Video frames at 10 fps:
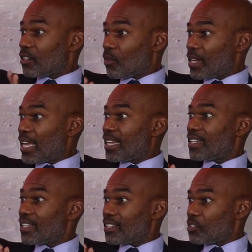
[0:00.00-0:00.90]

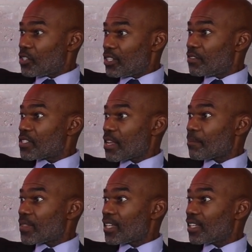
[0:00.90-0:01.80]
create and achieve
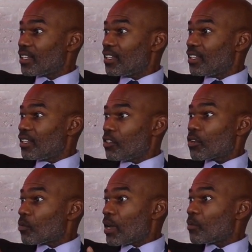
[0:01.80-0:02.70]
something,
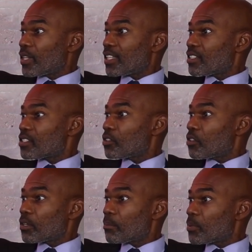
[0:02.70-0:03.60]
you can run with it. So
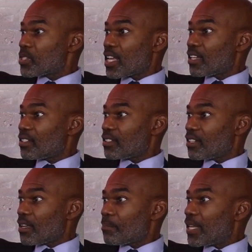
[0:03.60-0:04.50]
you can present
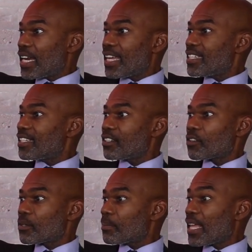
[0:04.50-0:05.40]
an
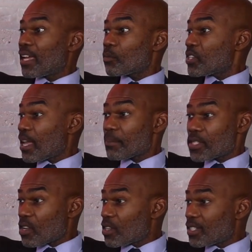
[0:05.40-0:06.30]
idea or a plan, which
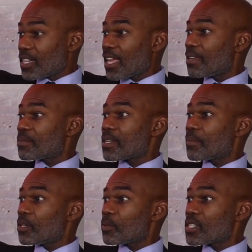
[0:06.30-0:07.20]
happens all the time.
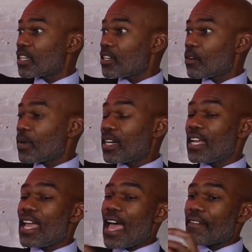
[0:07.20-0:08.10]
Somebody will say, you know what,
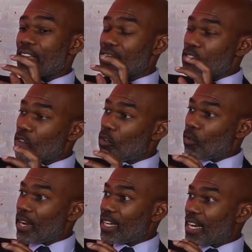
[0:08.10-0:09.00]
I've got this
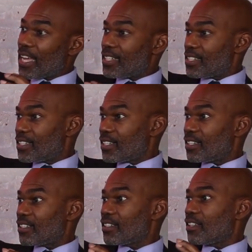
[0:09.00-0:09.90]
great
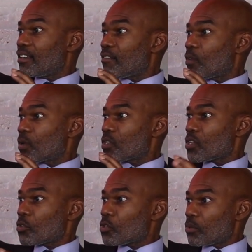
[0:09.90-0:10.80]
idea for
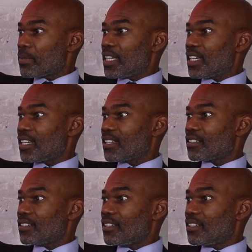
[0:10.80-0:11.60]
social media.